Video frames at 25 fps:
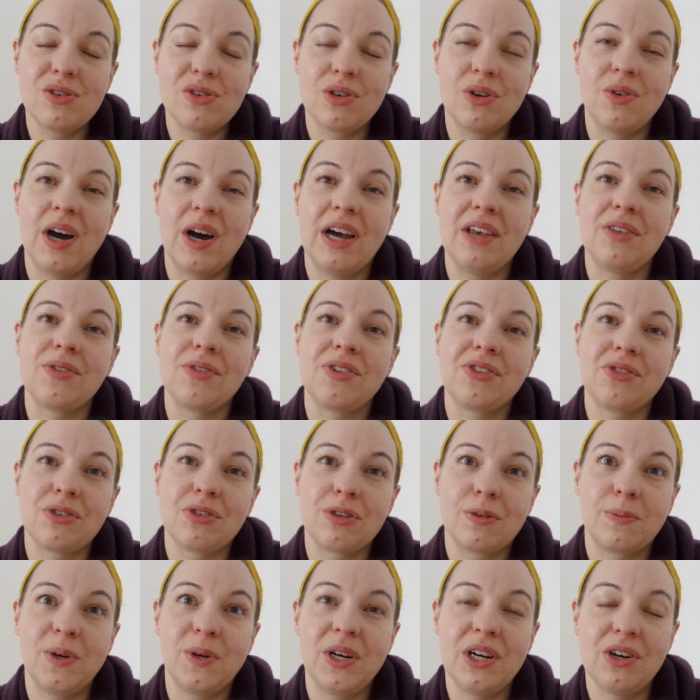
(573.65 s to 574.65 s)
so either in the
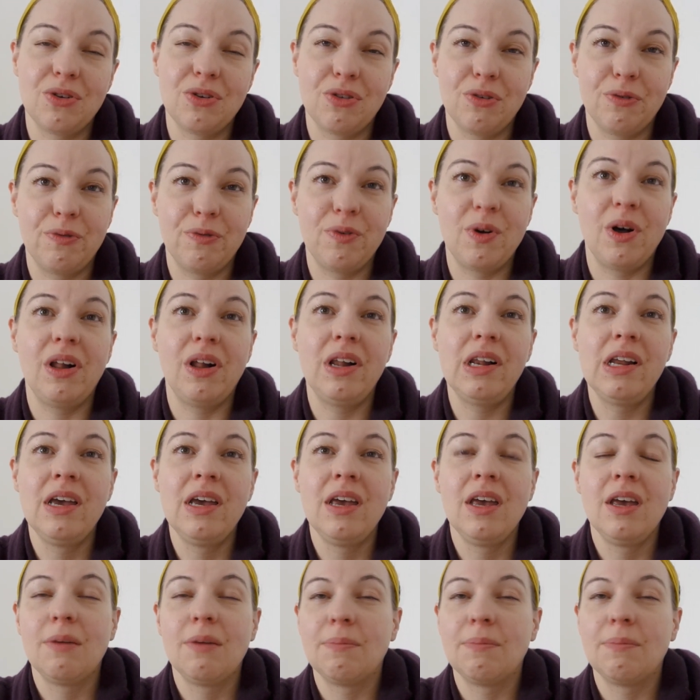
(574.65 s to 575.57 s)
spring or the fall.